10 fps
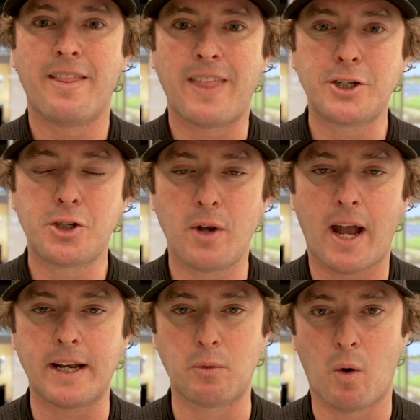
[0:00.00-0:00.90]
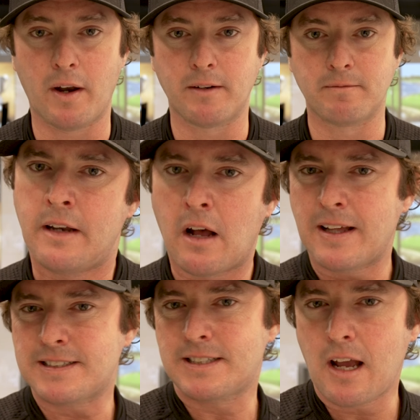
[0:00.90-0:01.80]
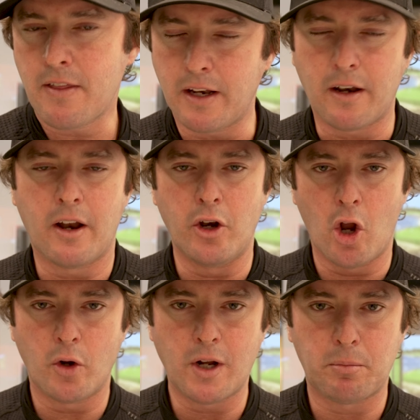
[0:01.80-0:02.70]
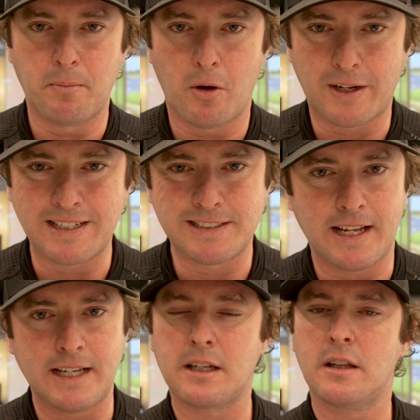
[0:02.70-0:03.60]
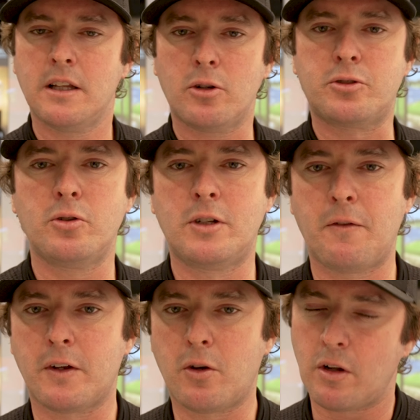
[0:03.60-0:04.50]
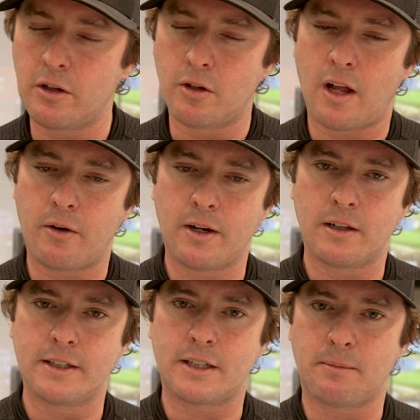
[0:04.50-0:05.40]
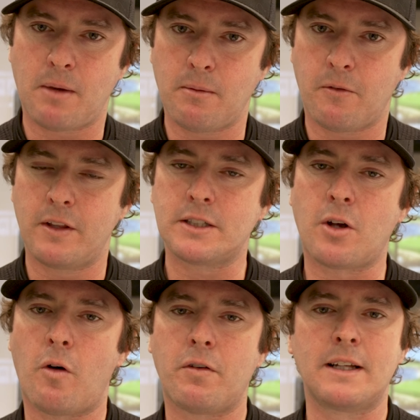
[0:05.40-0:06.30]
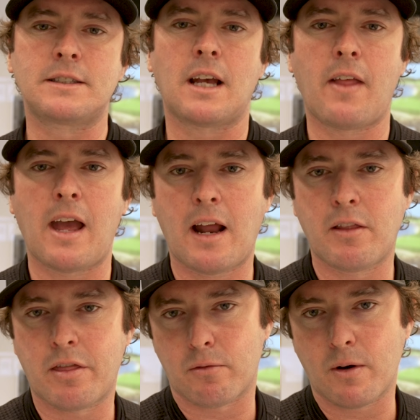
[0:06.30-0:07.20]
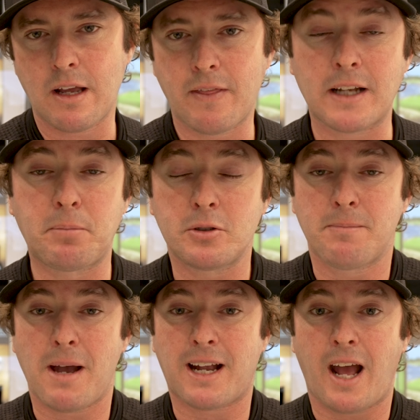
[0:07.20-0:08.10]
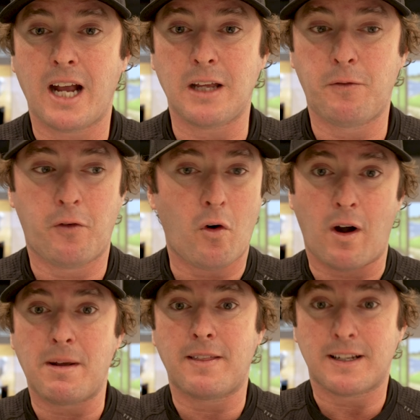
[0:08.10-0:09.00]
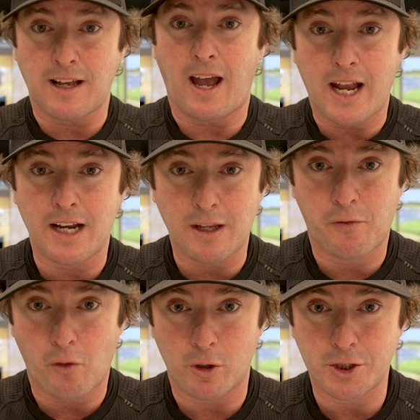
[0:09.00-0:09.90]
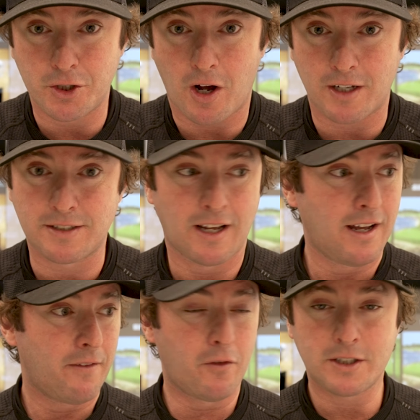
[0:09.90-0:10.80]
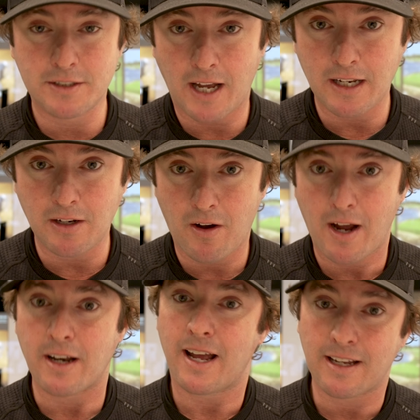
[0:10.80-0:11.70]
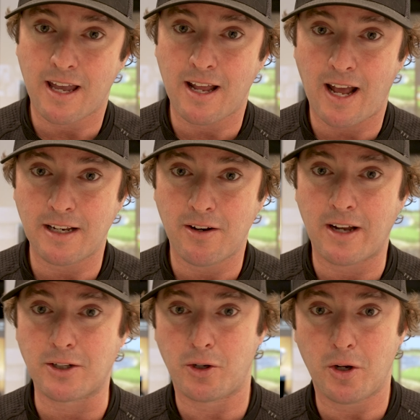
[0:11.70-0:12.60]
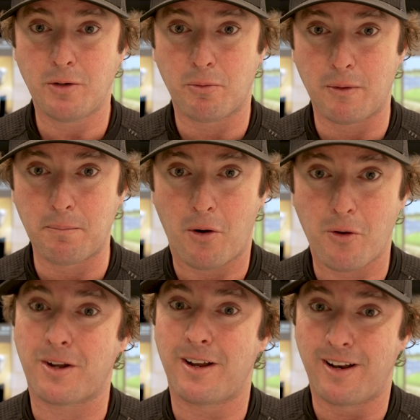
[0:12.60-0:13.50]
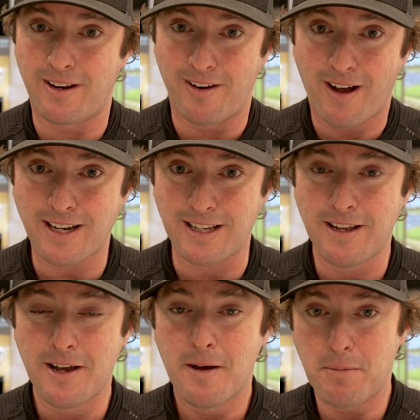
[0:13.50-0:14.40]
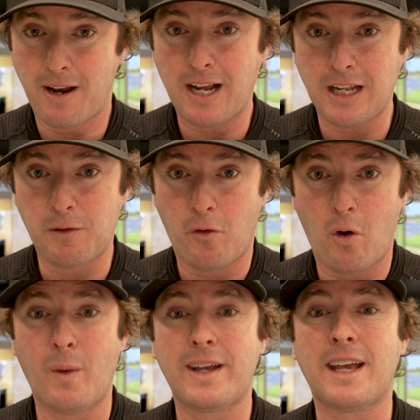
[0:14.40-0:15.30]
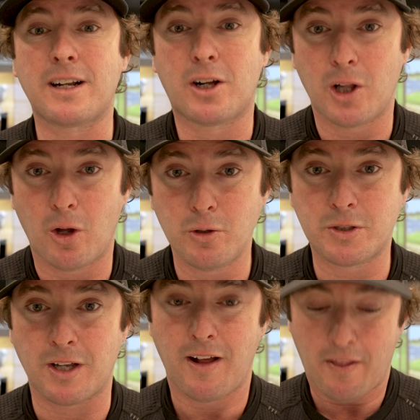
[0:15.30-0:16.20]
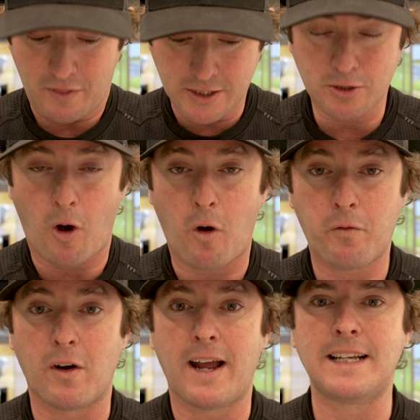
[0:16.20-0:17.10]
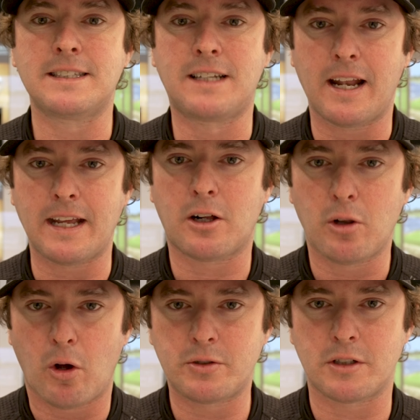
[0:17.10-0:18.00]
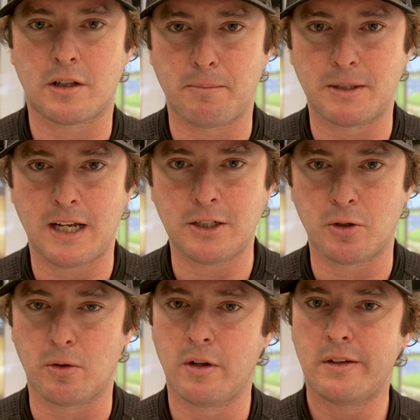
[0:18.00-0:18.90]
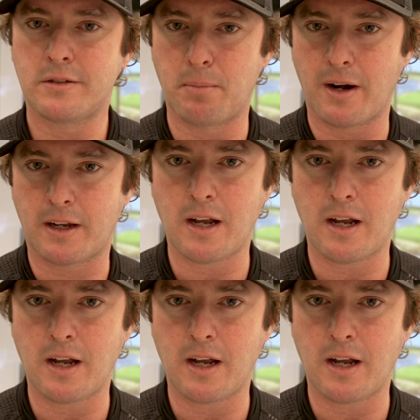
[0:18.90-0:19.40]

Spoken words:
They shoot 81. Now let's say that no double bogeys is a little too difficult, a little unrealistic maybe for this golfer. Let's say they had 3. That puts them back at 84. I mean, that's 84 shots versus 89. Again, 89 good, we broke 90, but 84, we're getting closer. This golfer is getting closer to the potential to break